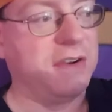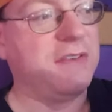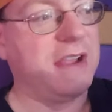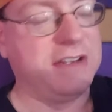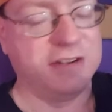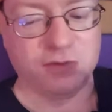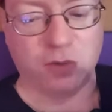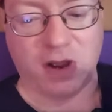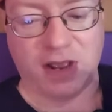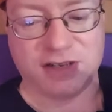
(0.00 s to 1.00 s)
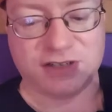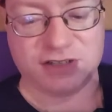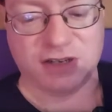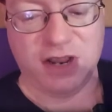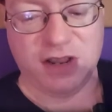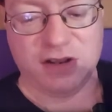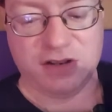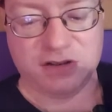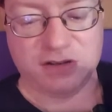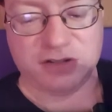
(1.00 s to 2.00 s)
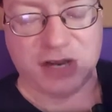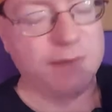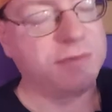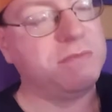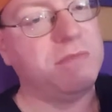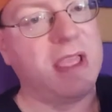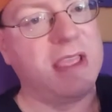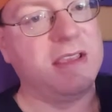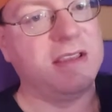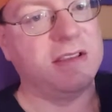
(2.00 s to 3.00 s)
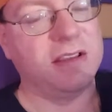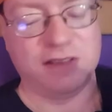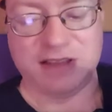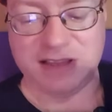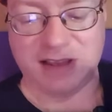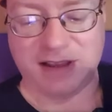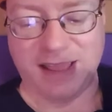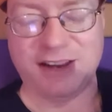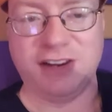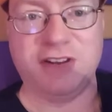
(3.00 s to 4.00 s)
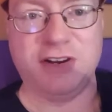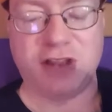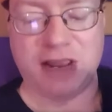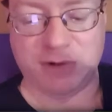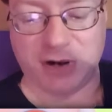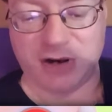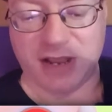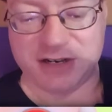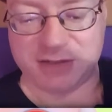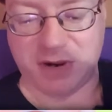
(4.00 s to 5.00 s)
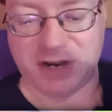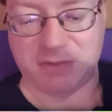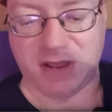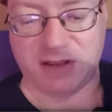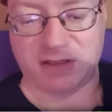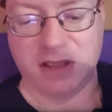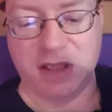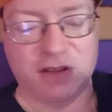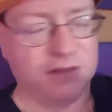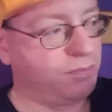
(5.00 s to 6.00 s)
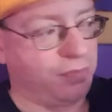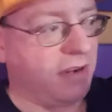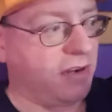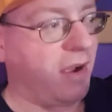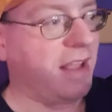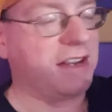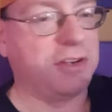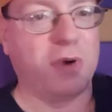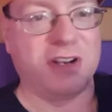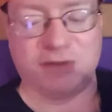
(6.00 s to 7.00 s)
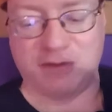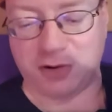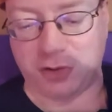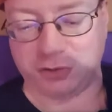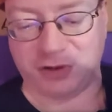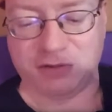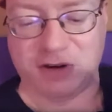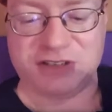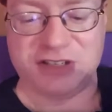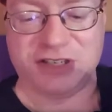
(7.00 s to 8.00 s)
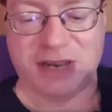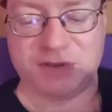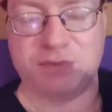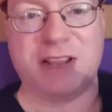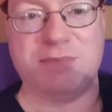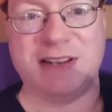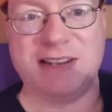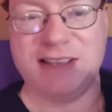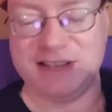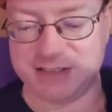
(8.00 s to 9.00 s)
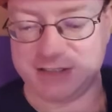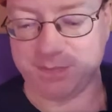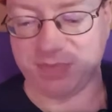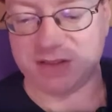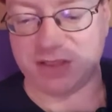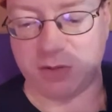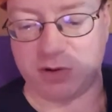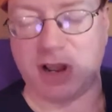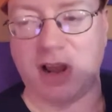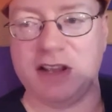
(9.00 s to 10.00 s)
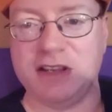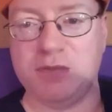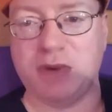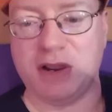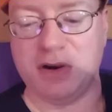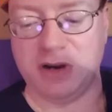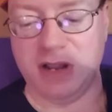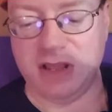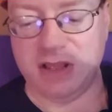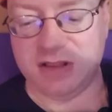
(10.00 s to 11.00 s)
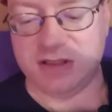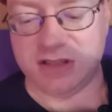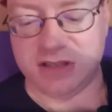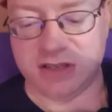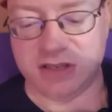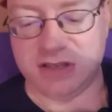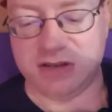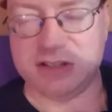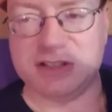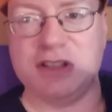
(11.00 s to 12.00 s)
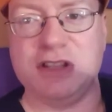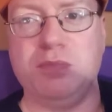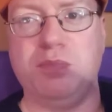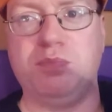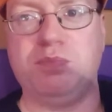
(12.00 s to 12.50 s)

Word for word: know, if I didn't watch James and Mike the uh, Angry Video Game Nerd and his buddy Mike. You know, I like to watch some of their old reruns, the James and Mike Mondays. They were talking about the is it the